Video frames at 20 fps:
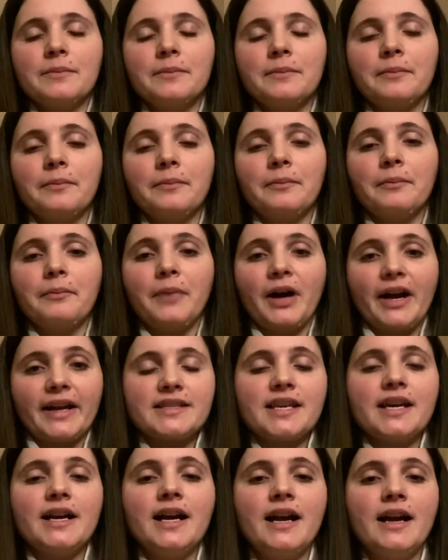But
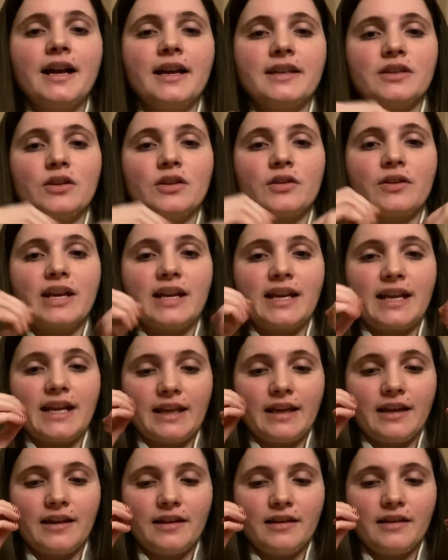you're getting,
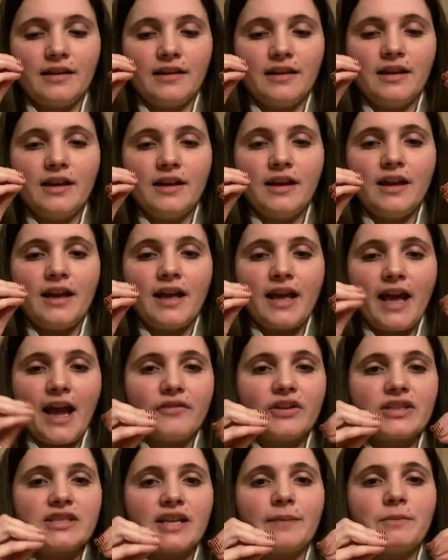every
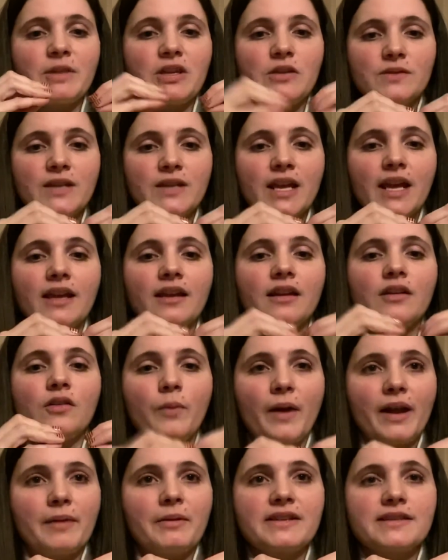time that you take
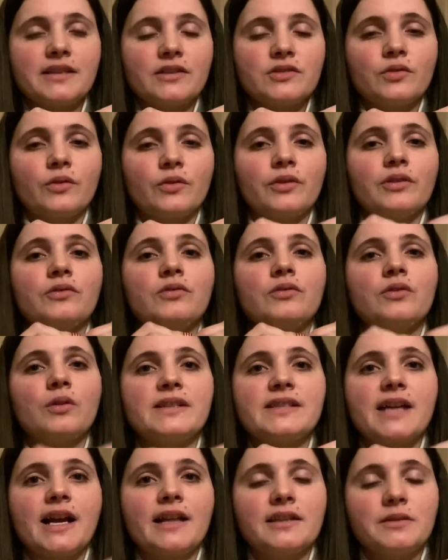Copaiba essential oil, you know
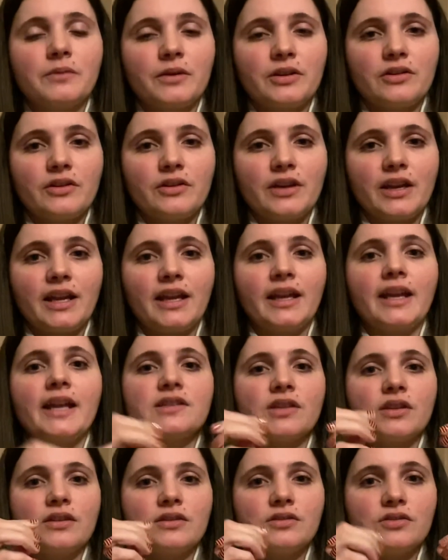exactly what you're getting. It's
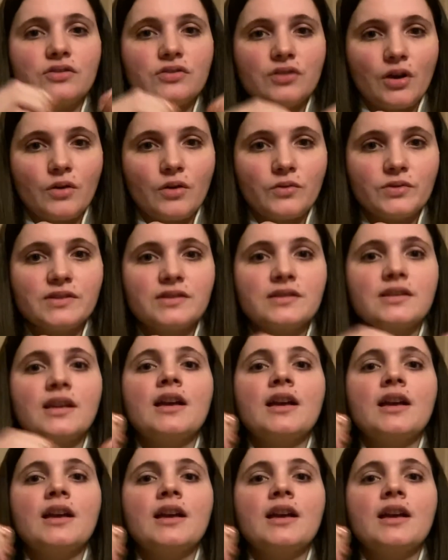a dose.